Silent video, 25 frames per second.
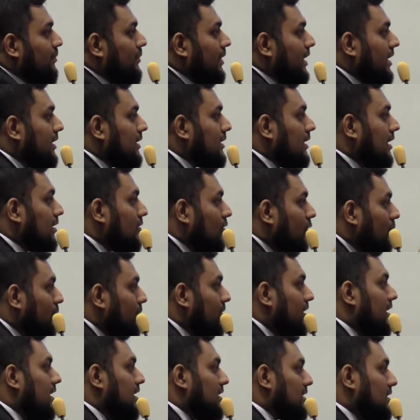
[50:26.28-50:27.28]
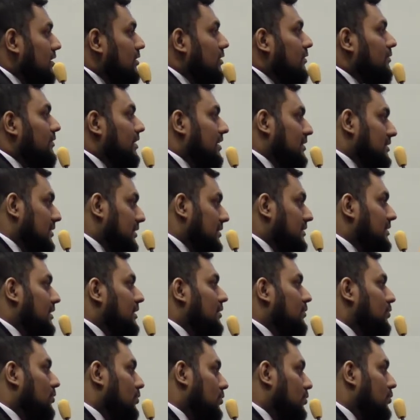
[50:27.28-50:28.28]
made a combination of
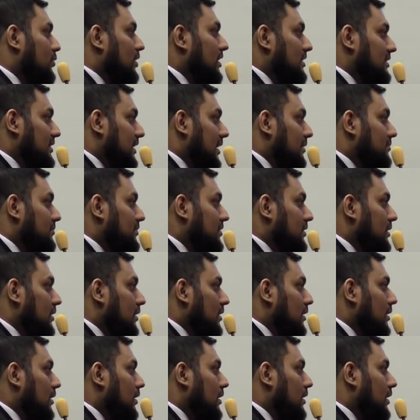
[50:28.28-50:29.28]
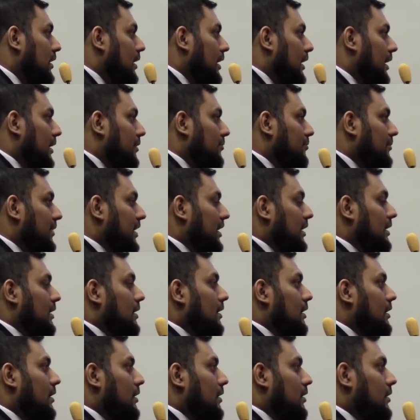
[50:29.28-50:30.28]
existing O2 exams and make
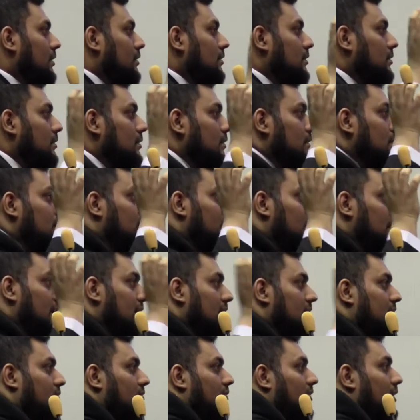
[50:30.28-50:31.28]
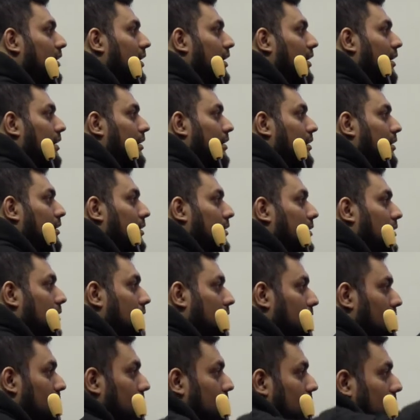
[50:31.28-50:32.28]
a equivalent,
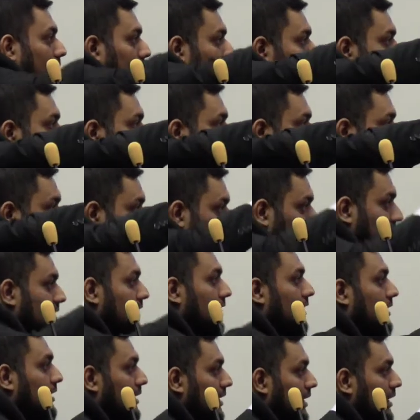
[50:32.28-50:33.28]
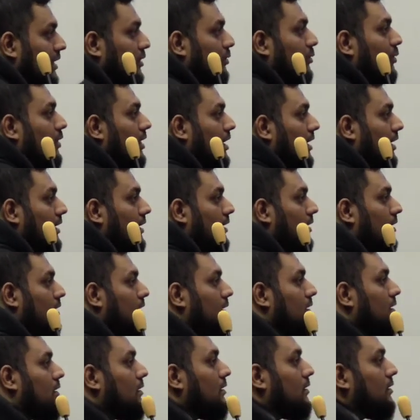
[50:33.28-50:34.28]
logically equivalent
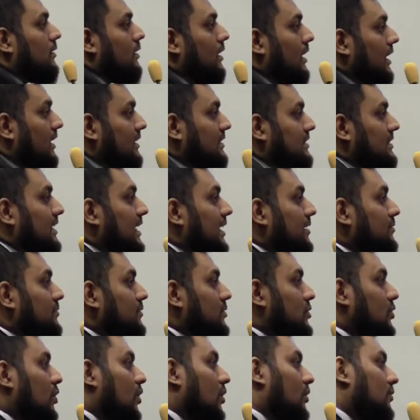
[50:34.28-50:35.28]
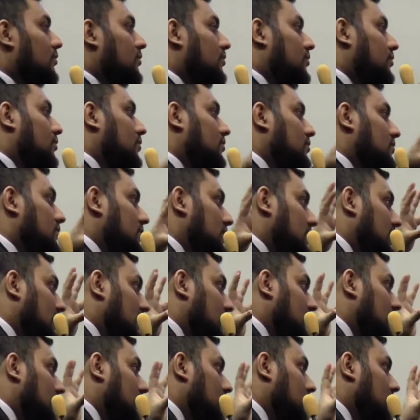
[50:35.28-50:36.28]
exams of
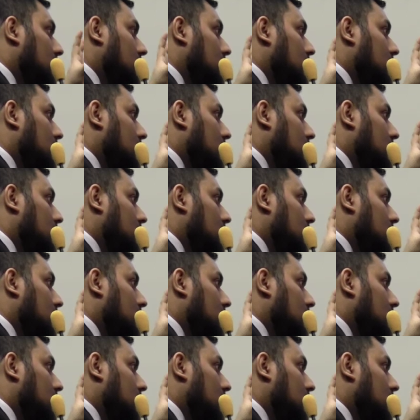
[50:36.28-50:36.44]
the